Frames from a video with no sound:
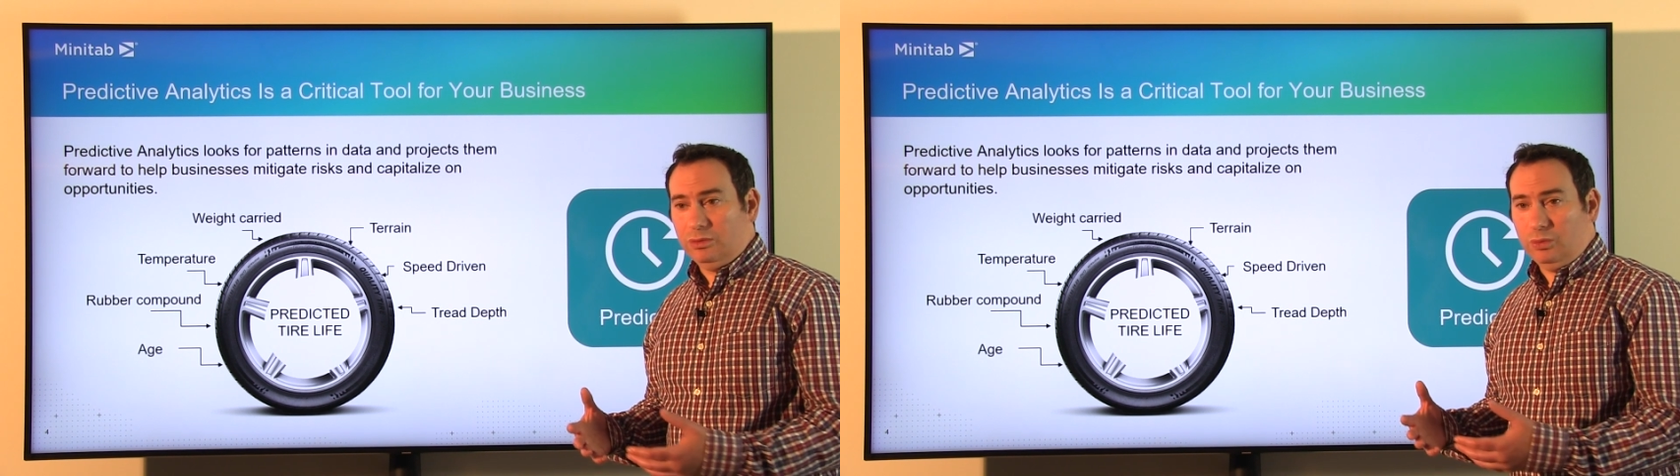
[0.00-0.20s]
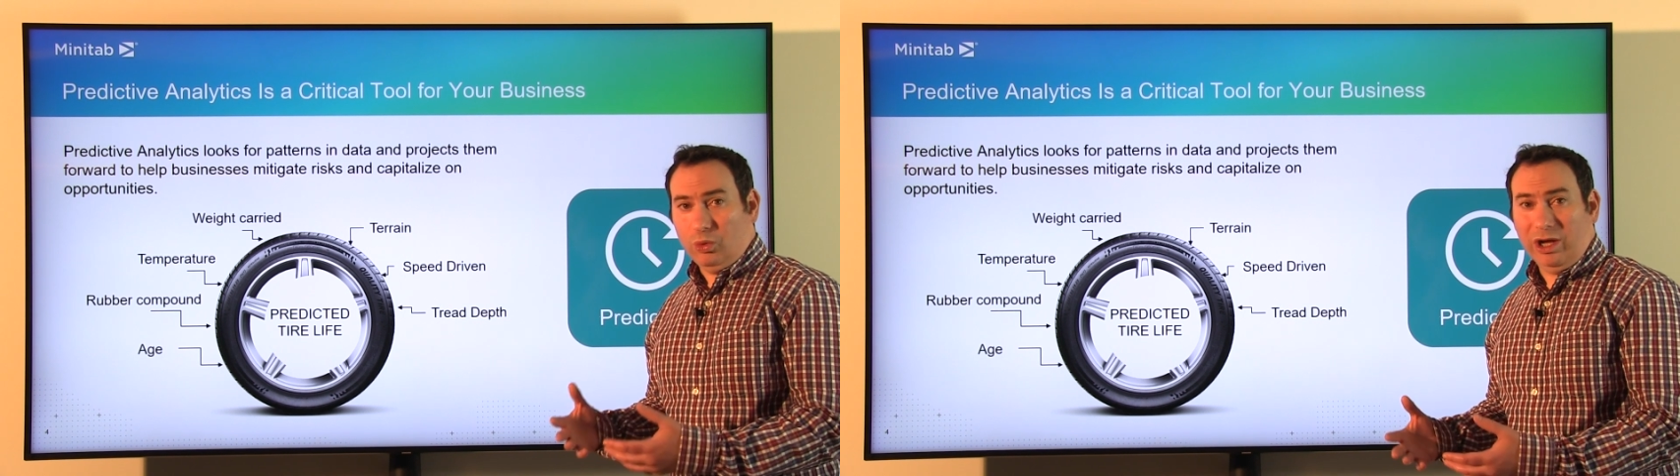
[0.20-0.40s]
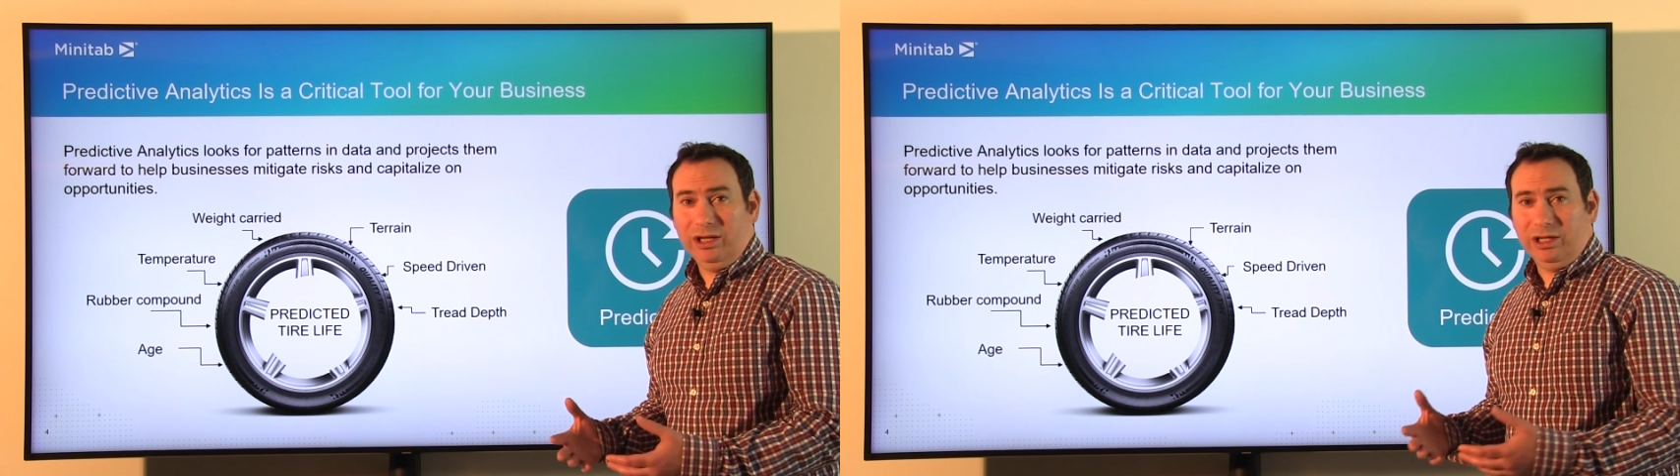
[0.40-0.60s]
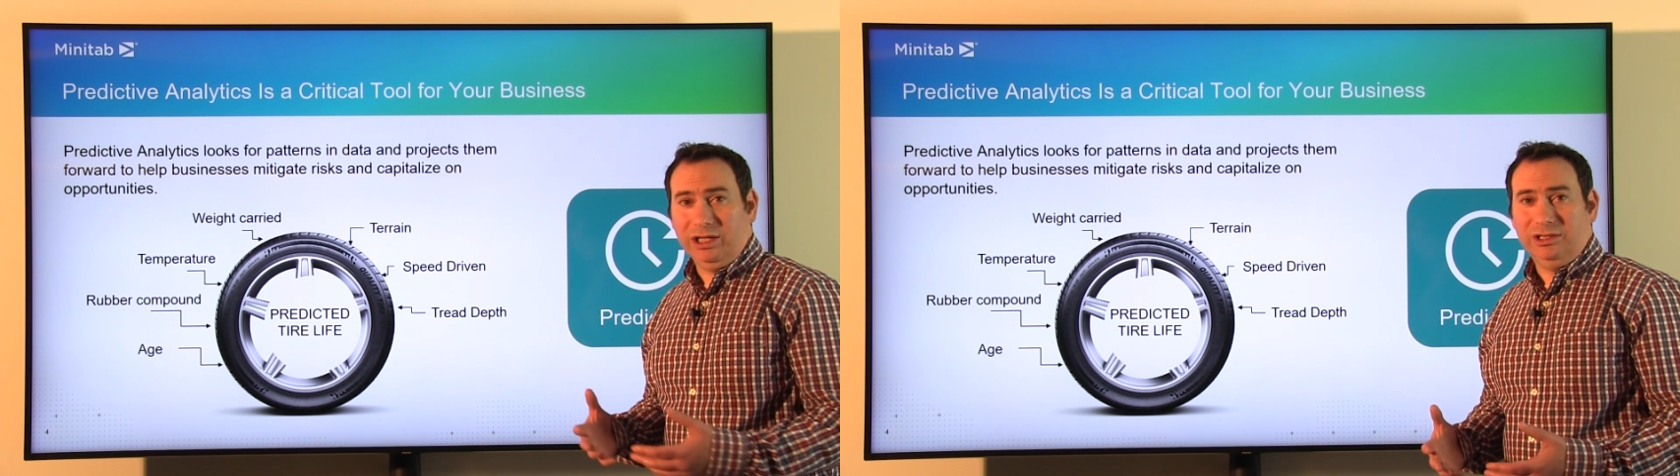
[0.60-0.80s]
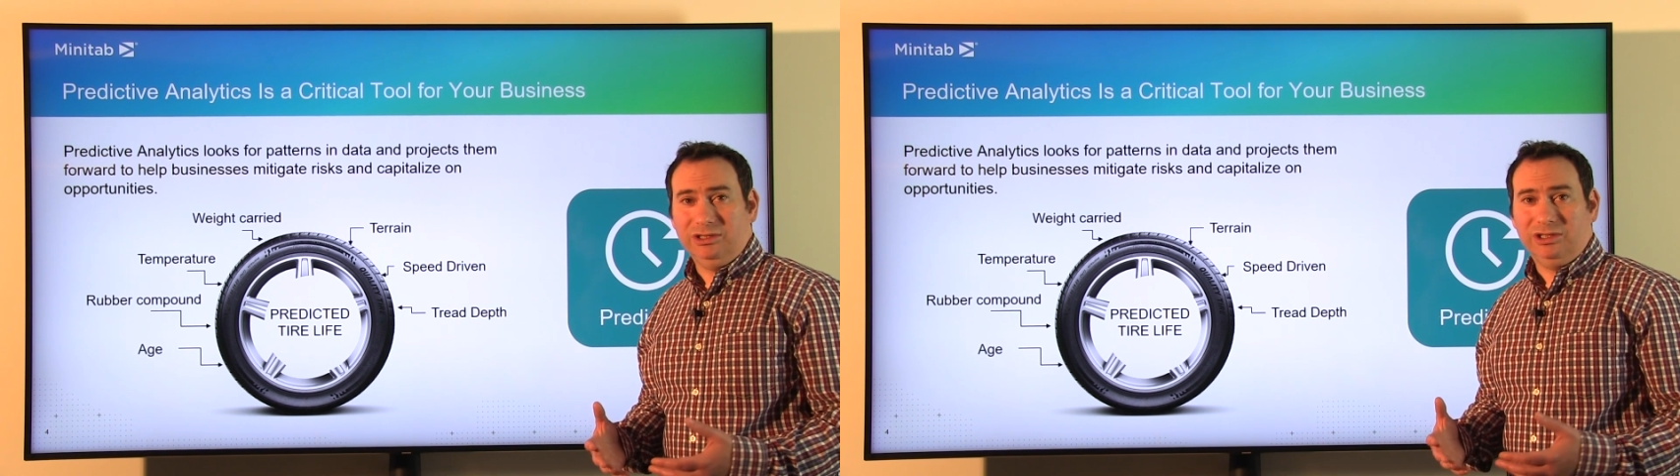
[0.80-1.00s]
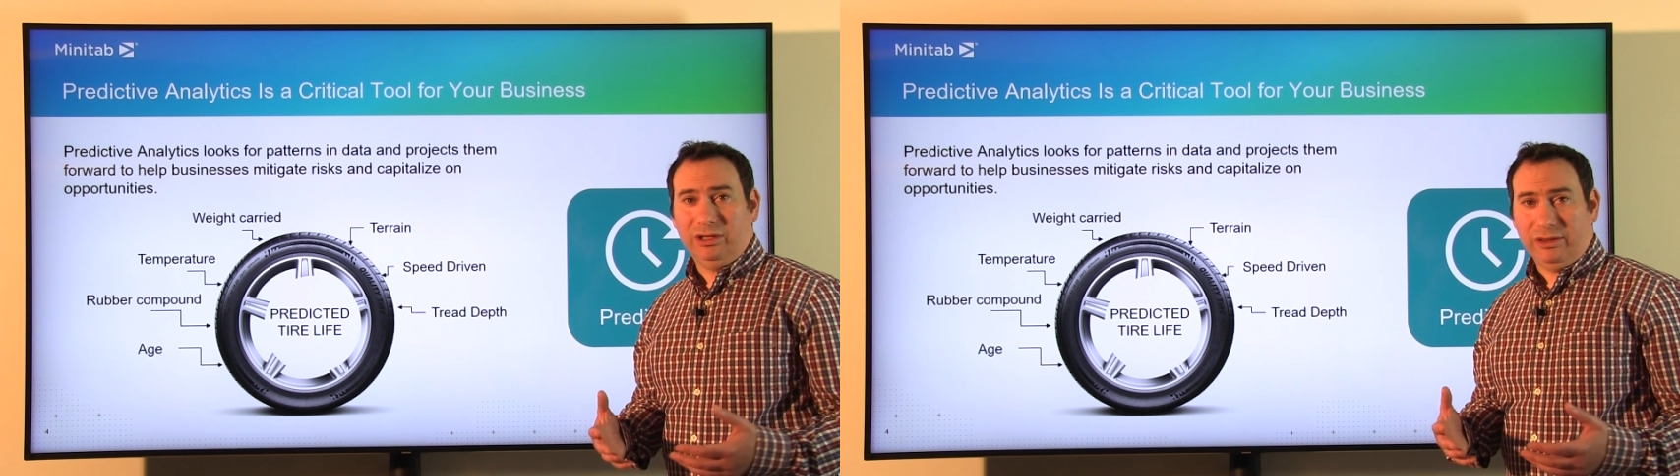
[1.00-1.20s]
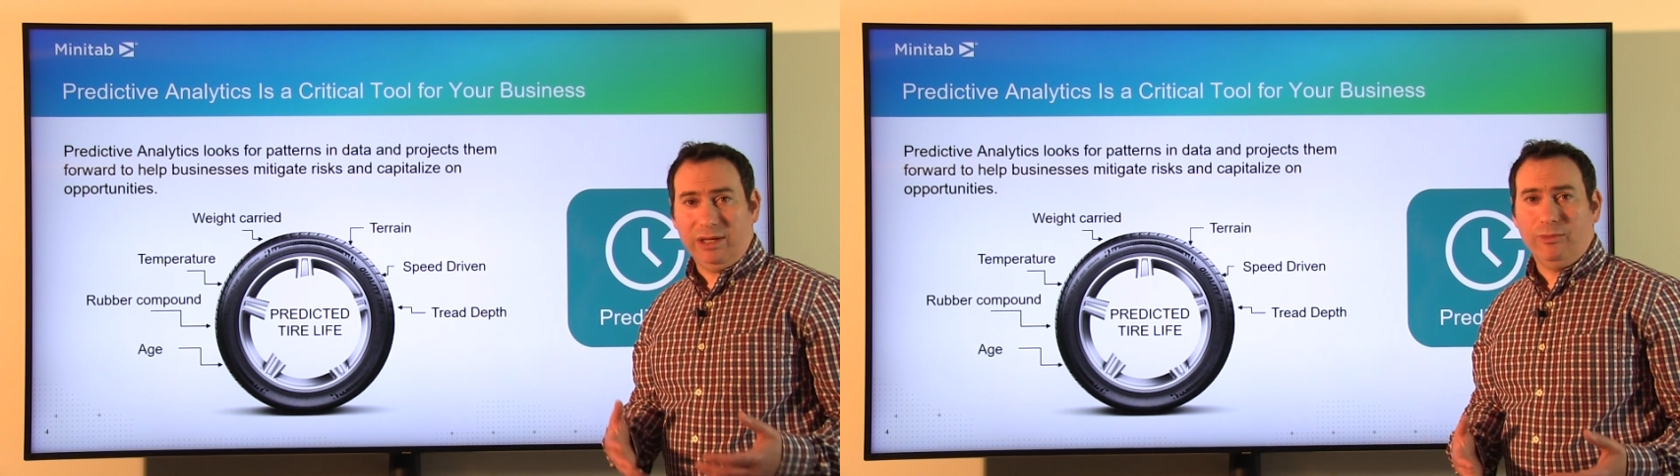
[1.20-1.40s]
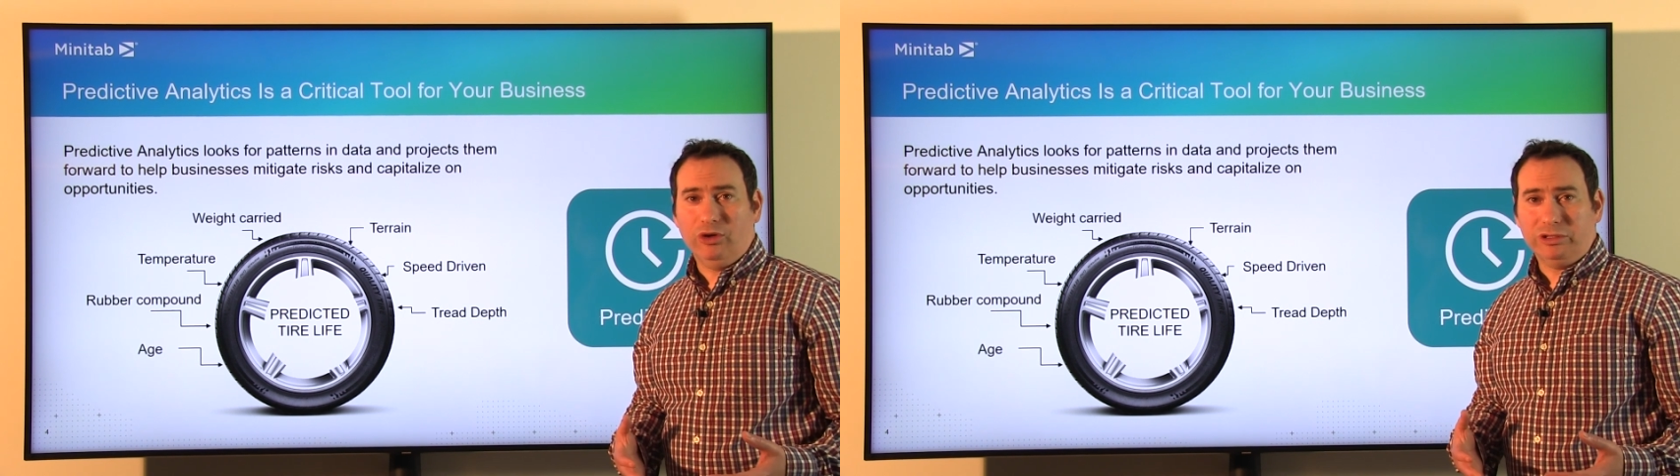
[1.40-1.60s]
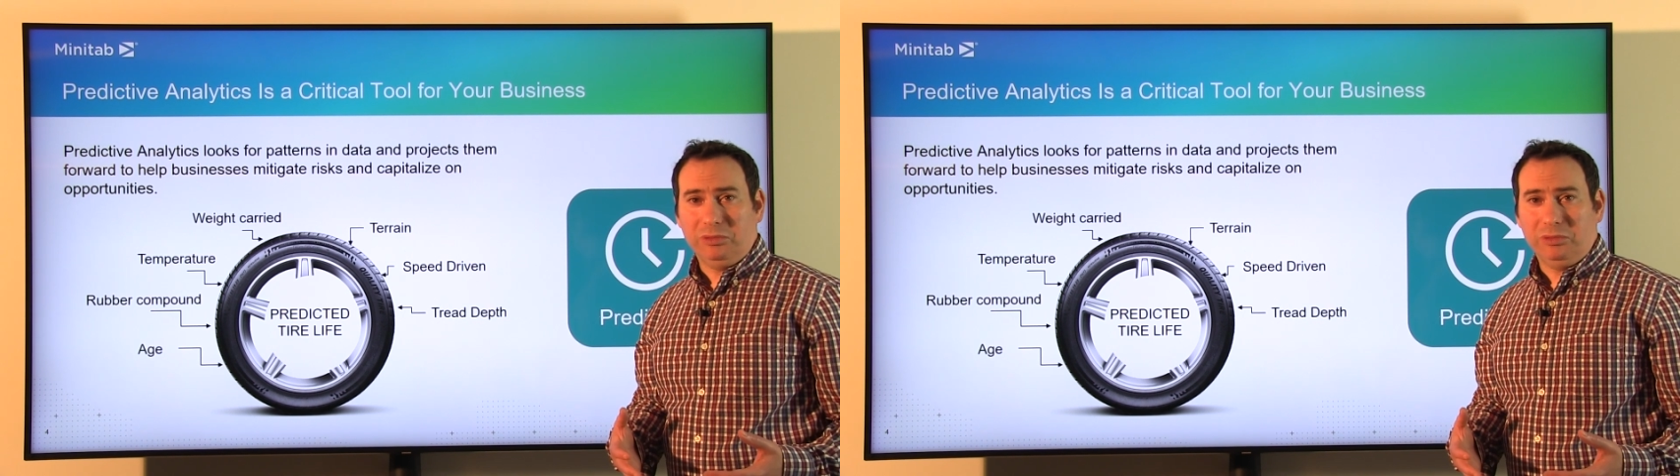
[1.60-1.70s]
what is the most